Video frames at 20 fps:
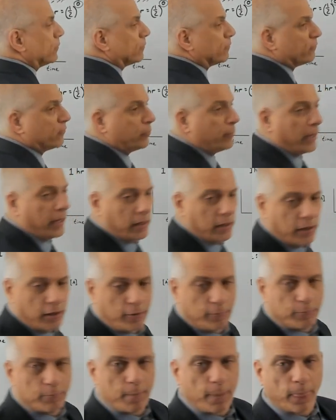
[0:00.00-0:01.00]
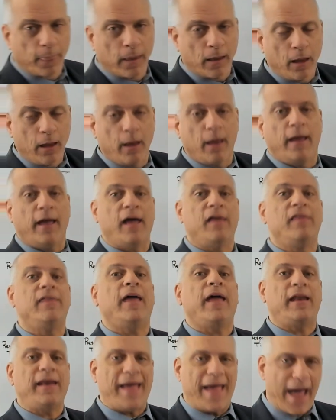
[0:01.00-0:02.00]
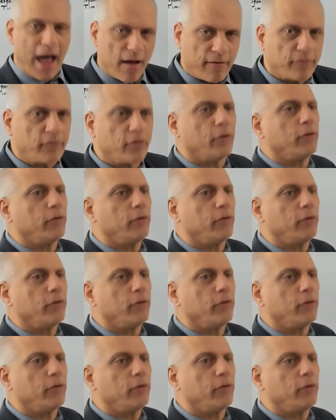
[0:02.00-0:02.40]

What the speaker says: remaining. And then after